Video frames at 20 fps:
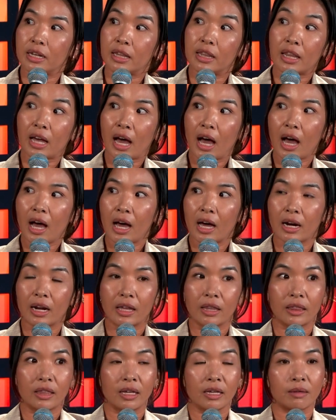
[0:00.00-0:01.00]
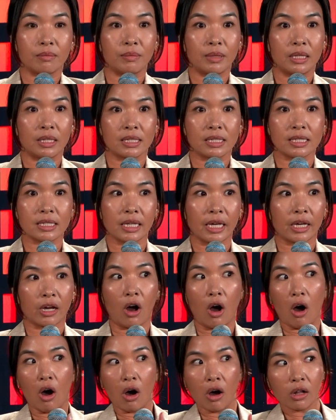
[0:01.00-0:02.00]
that, I think, means like
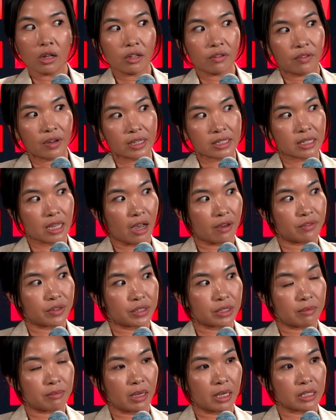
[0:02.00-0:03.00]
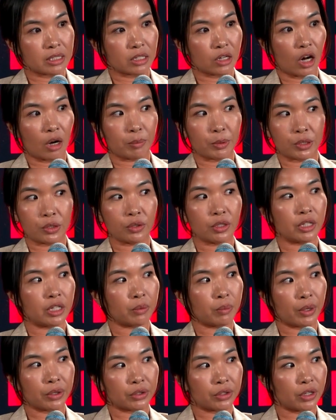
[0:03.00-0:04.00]
all of us have this amazing opportunity,
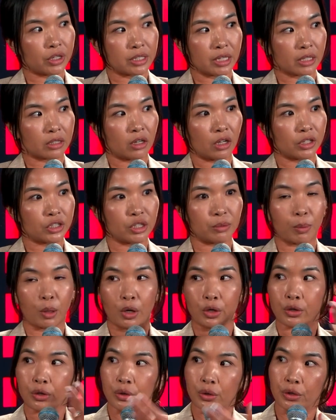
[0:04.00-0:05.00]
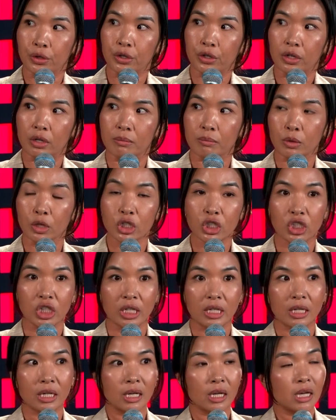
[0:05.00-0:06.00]
whether you're a technology partner or you're a
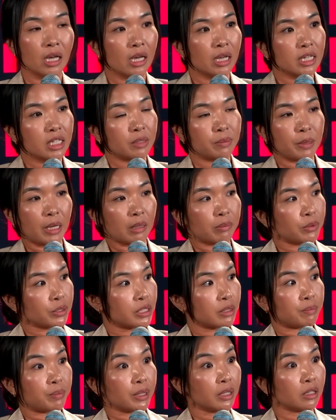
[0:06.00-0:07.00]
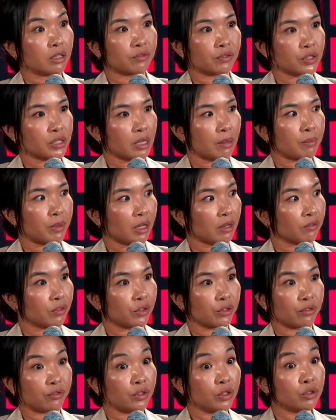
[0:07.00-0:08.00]
merchant, to be able to build for something for
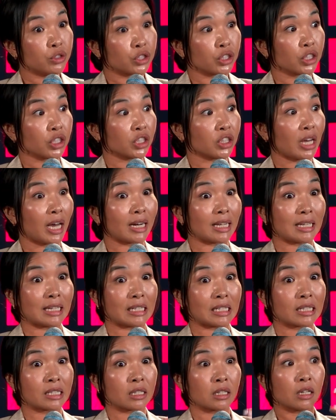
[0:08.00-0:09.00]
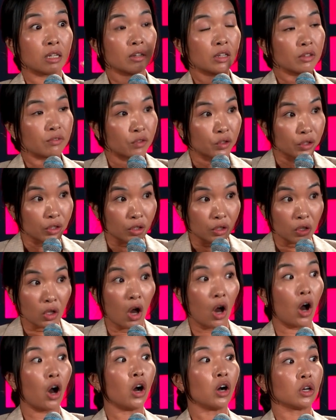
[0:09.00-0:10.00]
the future that is for the
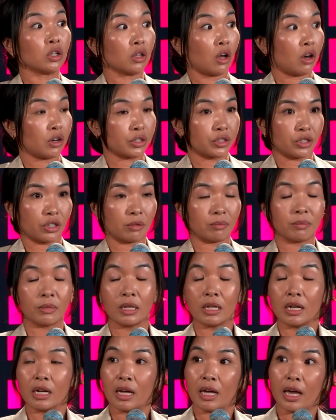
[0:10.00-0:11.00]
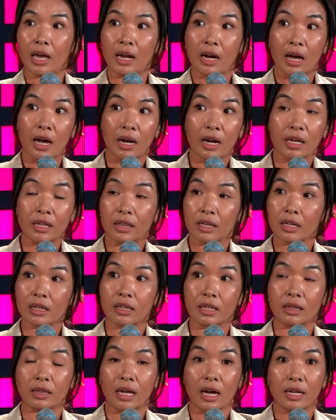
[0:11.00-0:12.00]
long, long term. And I think
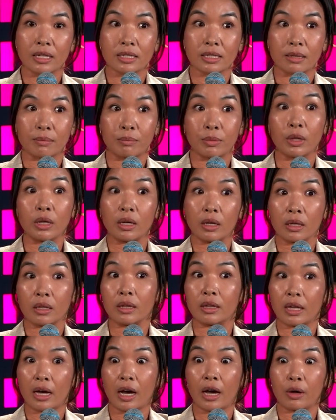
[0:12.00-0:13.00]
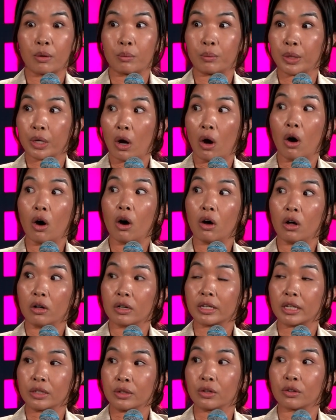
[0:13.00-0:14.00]
that that's something that we all
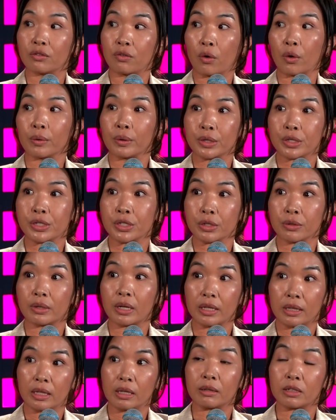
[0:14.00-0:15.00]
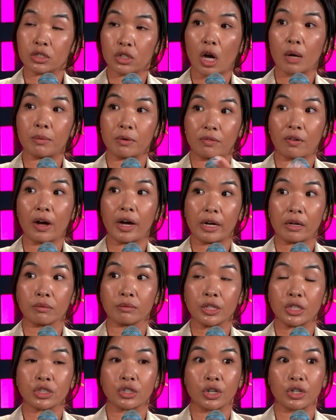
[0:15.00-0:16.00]
can look forward to. And I think Shopify and
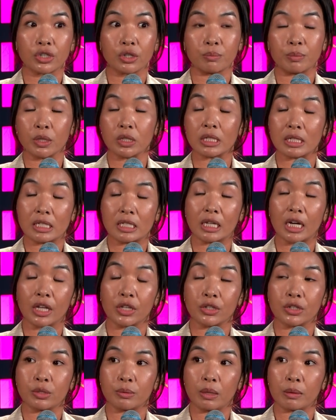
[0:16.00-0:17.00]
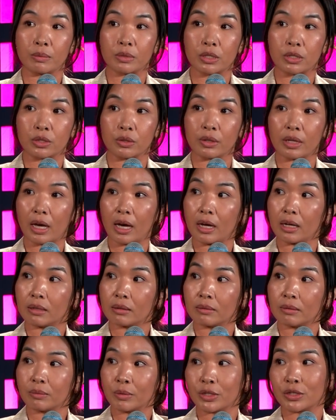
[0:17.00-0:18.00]
Recharge are building together to be able to do that,
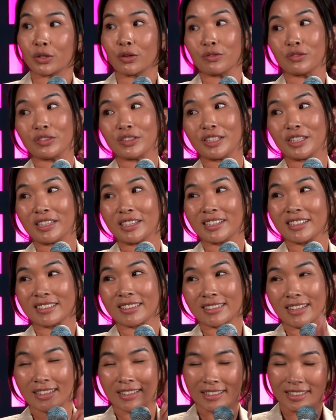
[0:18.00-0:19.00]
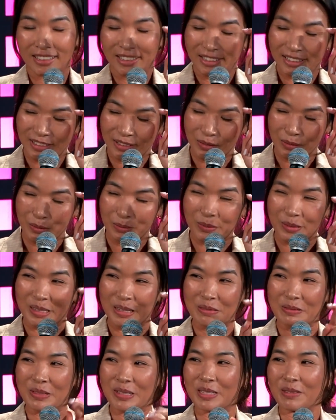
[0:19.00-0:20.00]
which hopefully you'll be
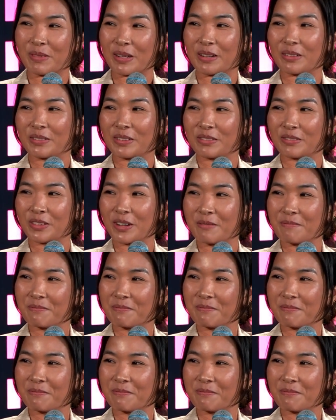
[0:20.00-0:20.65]
able to benefit from.